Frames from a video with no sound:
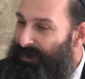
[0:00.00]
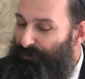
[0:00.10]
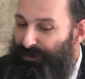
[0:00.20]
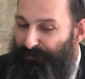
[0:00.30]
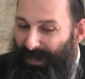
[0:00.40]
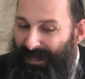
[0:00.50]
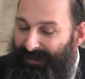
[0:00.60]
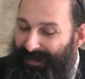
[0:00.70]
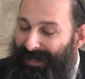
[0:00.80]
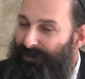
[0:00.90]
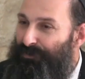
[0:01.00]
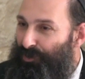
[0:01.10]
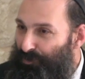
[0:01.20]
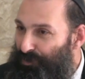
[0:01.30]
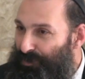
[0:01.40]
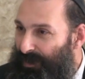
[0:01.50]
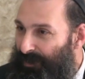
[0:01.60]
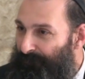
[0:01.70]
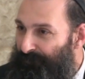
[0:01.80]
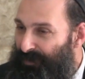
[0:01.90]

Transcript: He was playing the game, so to say.